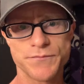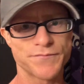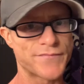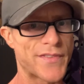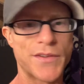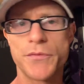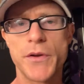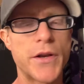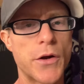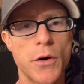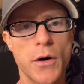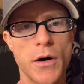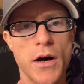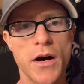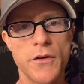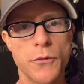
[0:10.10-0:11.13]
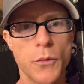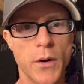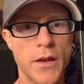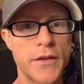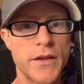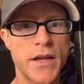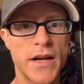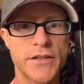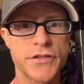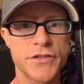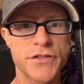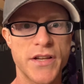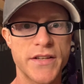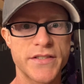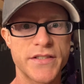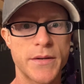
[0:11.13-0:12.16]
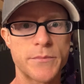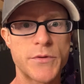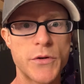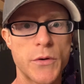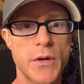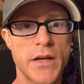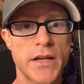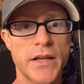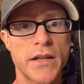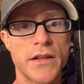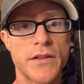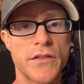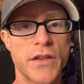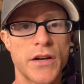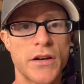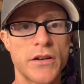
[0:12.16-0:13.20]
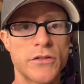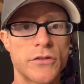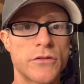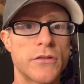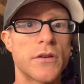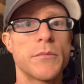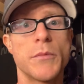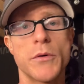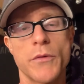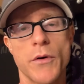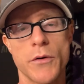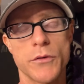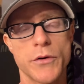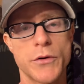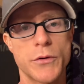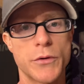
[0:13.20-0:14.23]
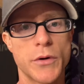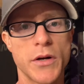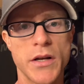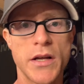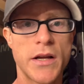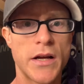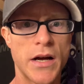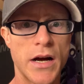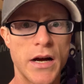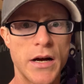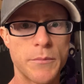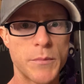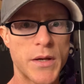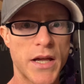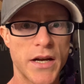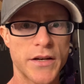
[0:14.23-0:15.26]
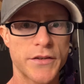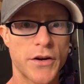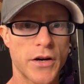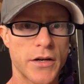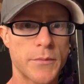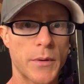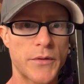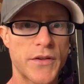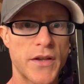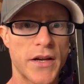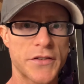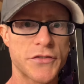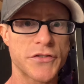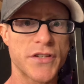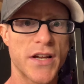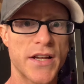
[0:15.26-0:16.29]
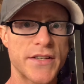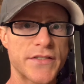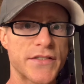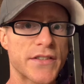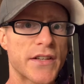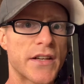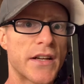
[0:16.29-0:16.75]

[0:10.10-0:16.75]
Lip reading: a video of one of the exercises I'm doing, and then it'll move over to me kind of talking about the exercise.